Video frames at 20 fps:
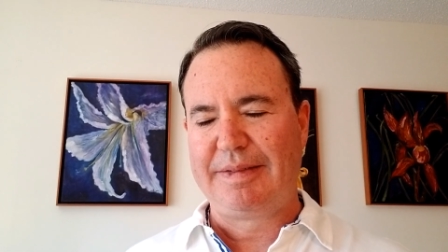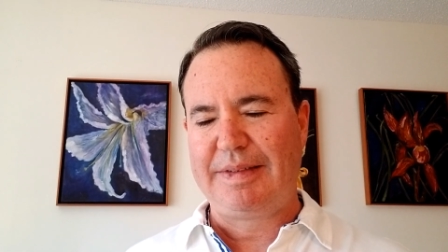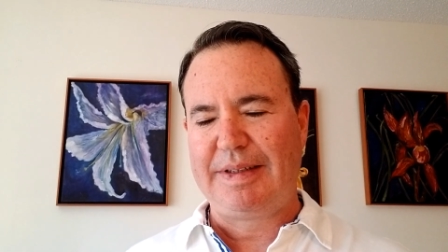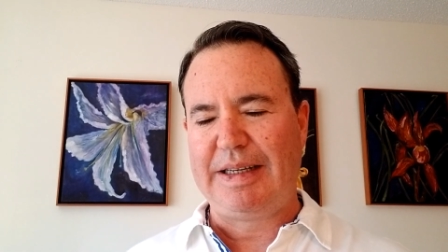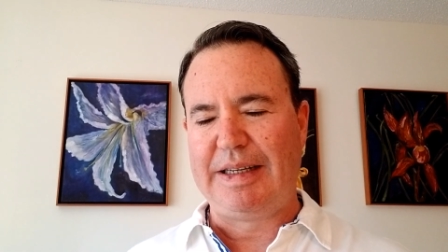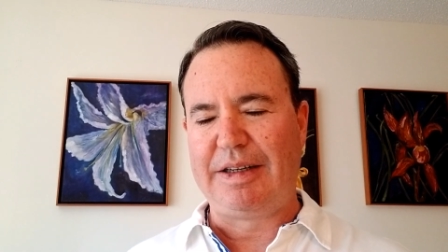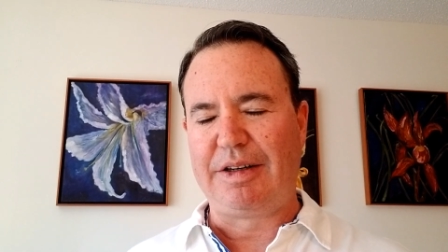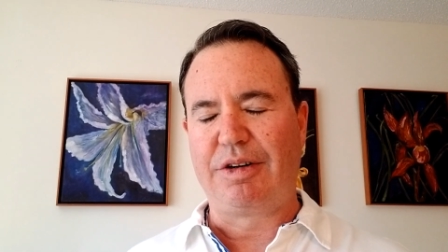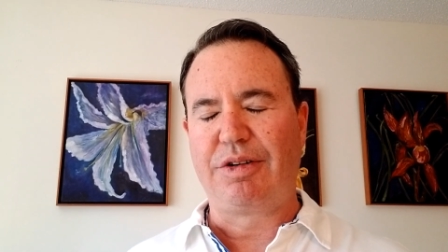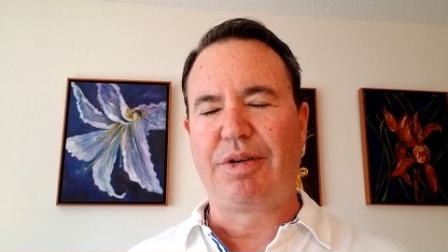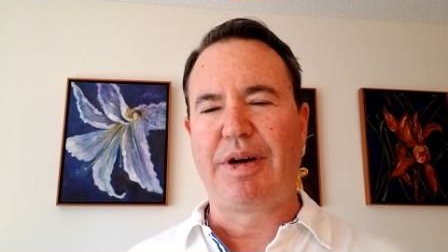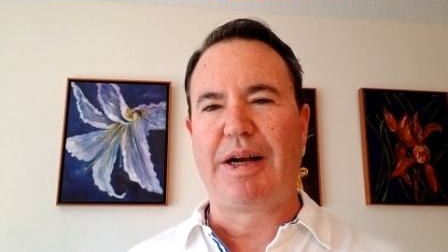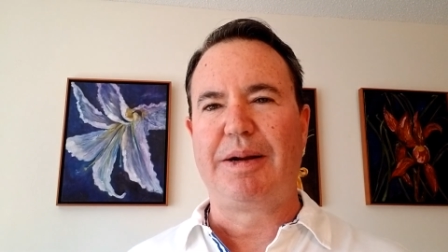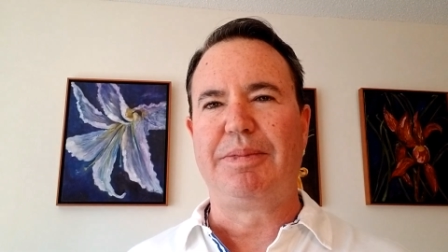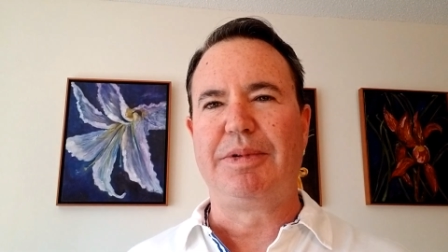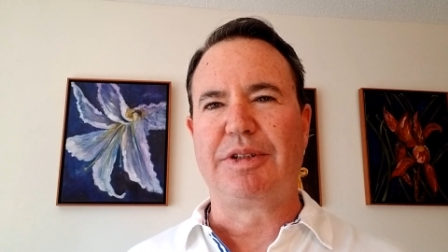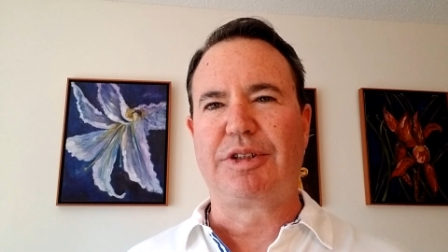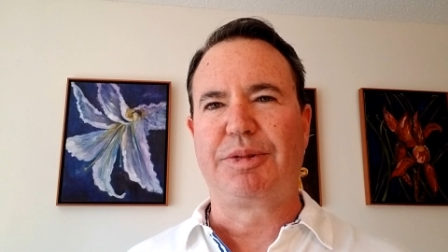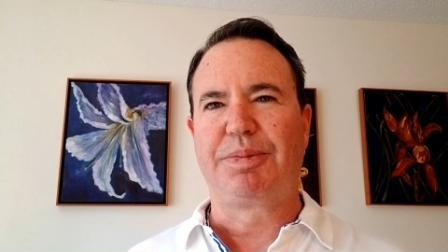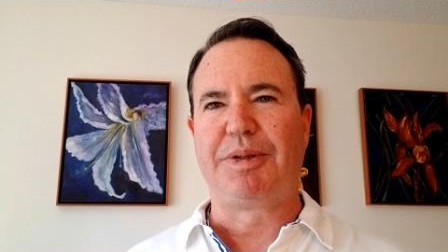an
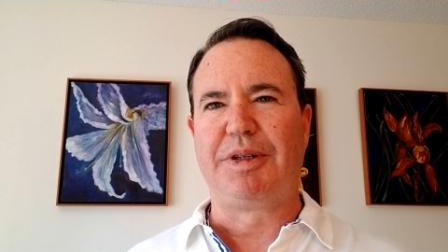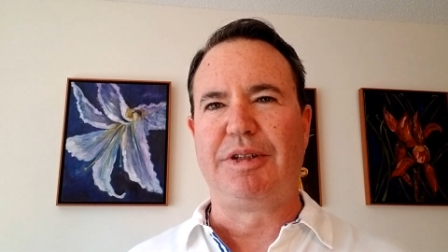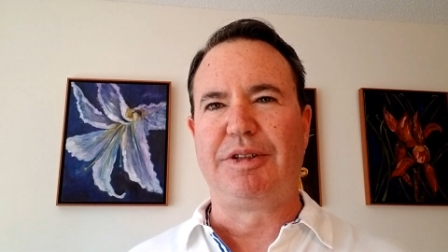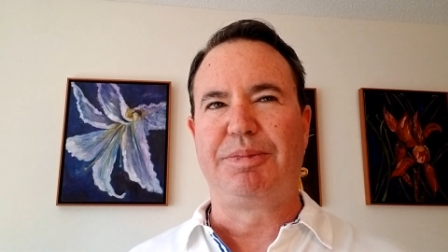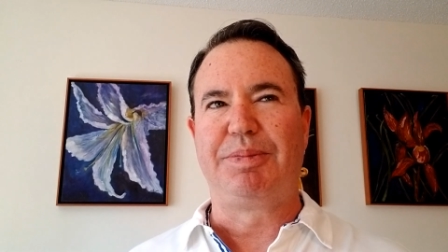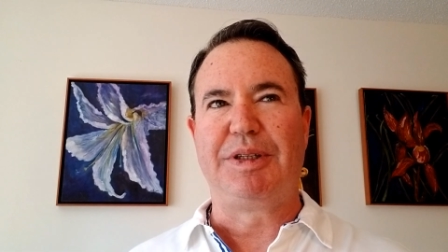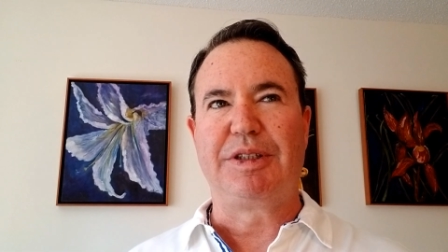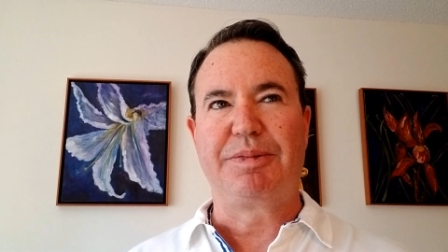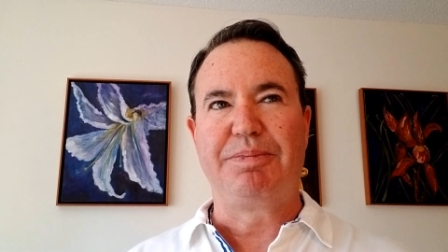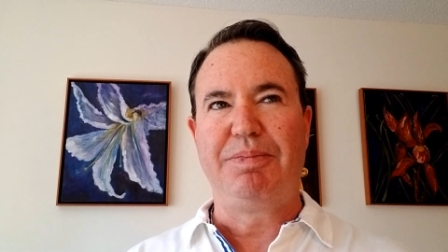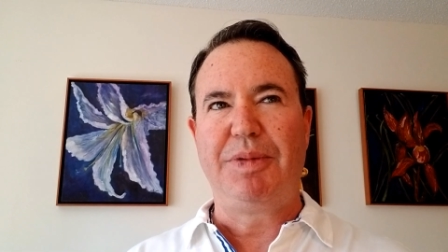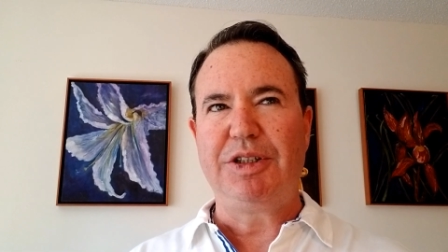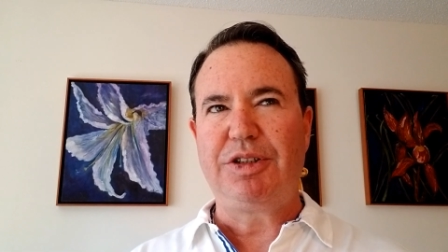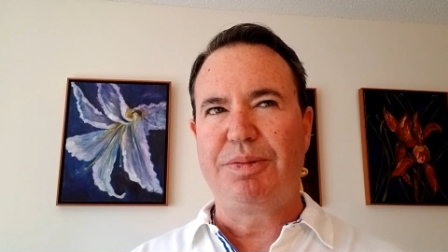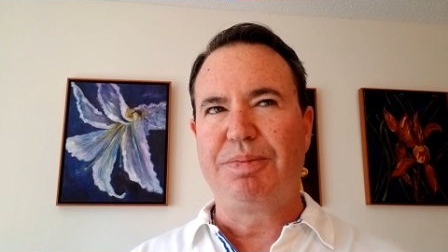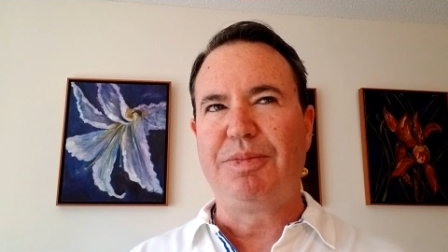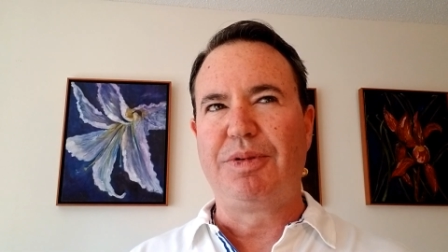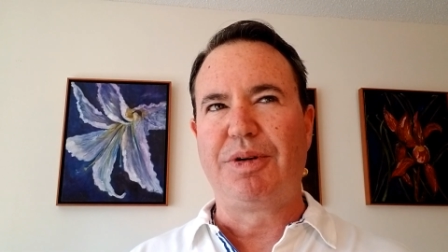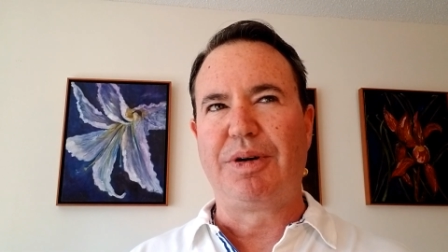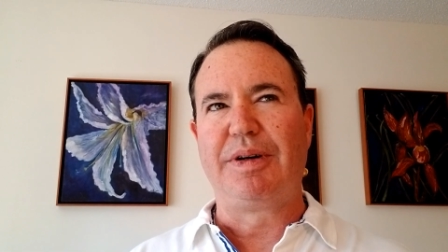incredible experience. But it's
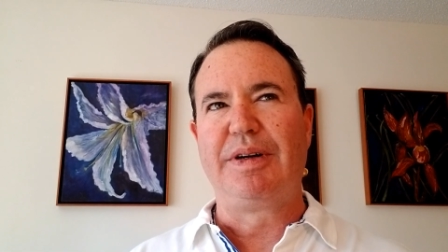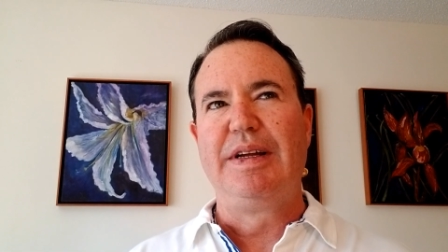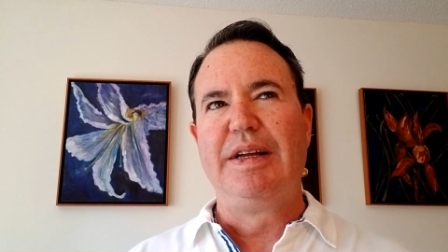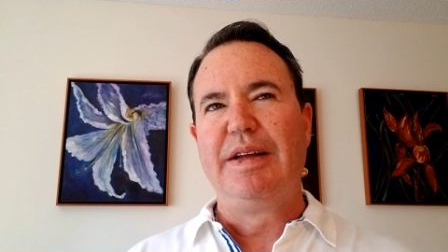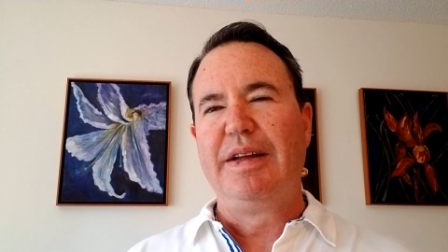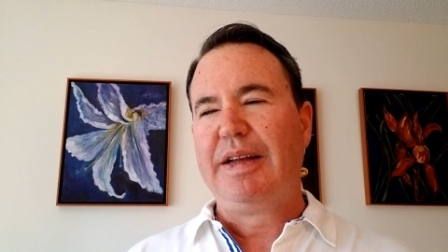much more